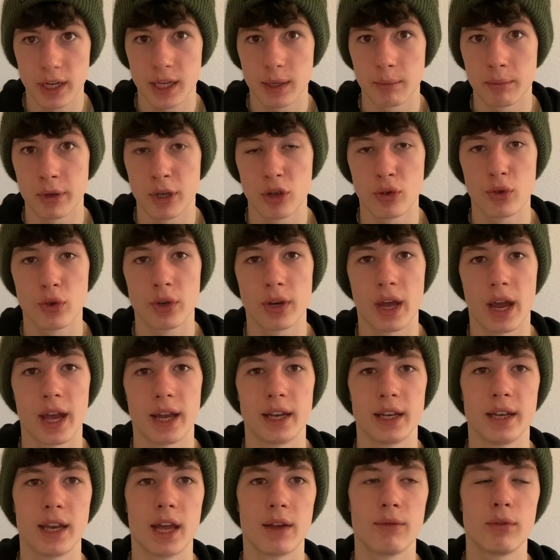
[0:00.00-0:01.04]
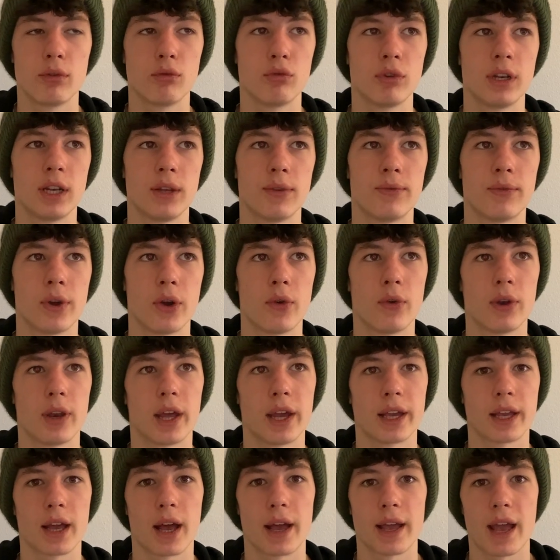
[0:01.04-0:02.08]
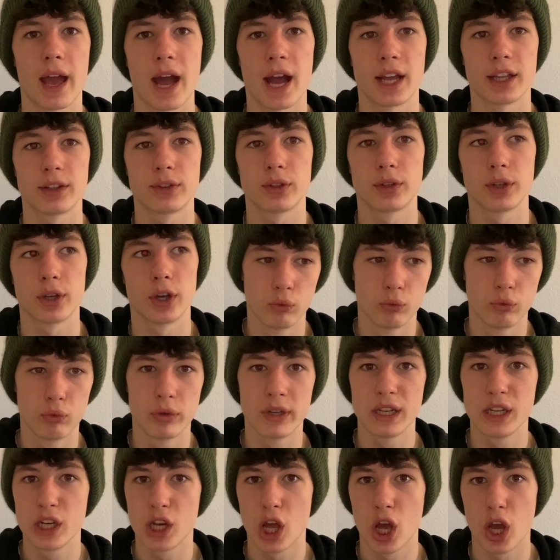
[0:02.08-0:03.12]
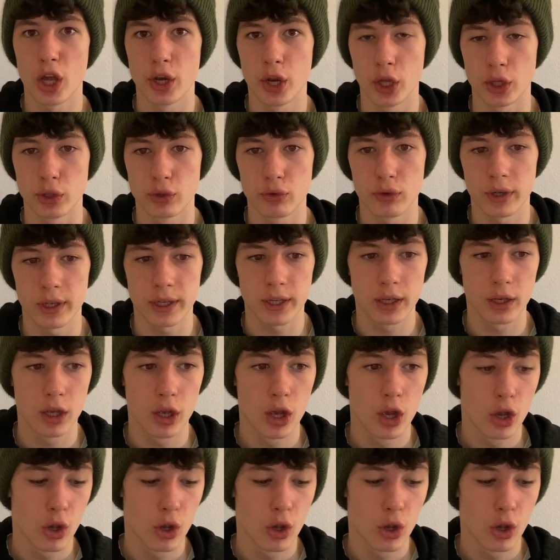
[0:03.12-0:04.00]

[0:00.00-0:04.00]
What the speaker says: period, I never really felt like I had to relearn a trick